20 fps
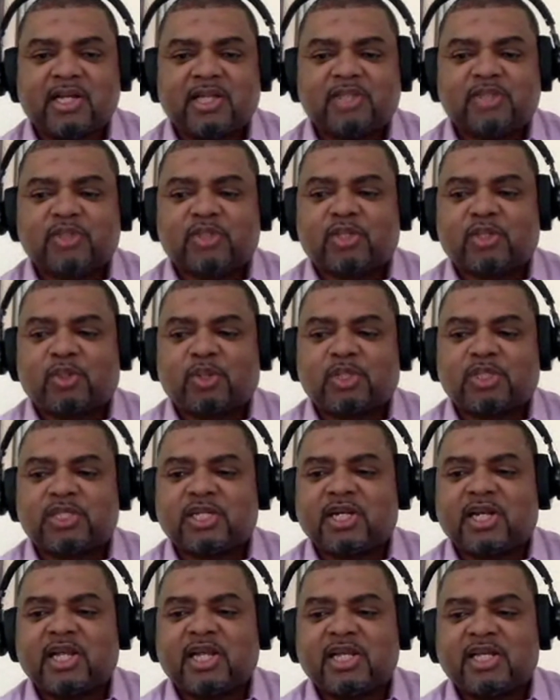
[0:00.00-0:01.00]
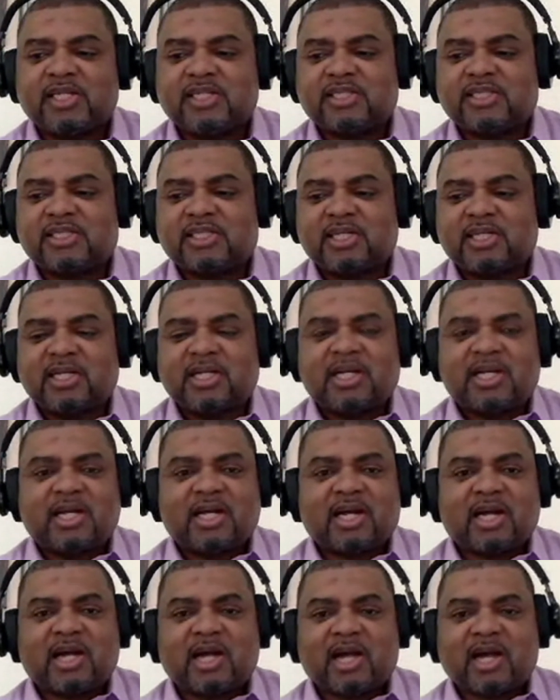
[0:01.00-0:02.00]
So the question is
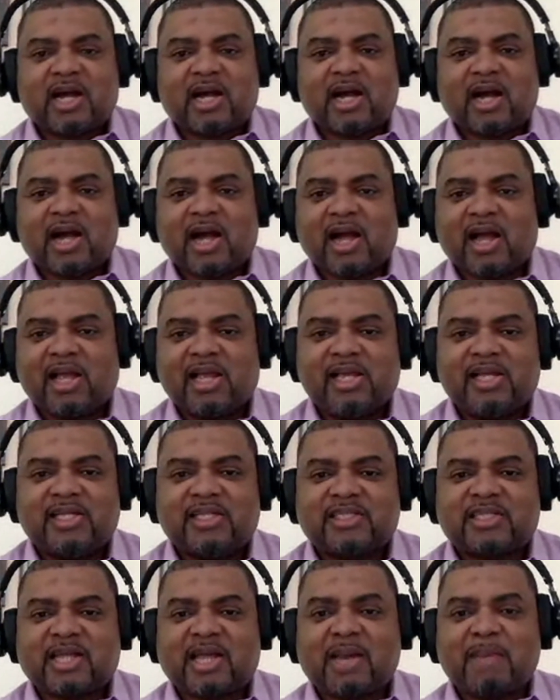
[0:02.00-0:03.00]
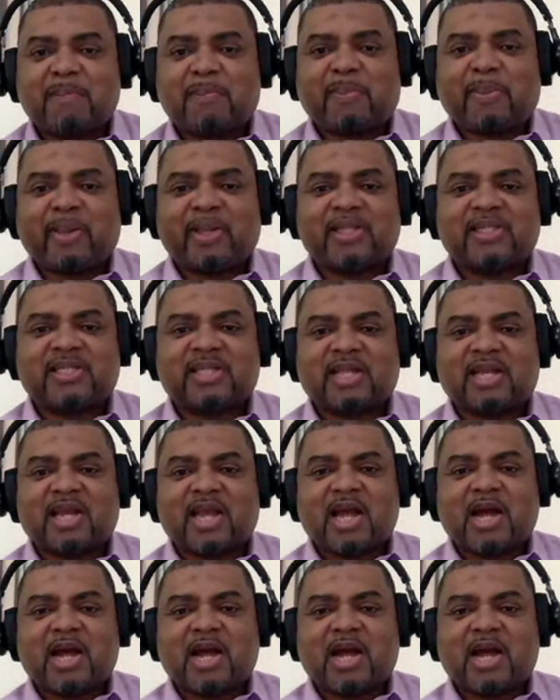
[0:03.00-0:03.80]
M-Pesa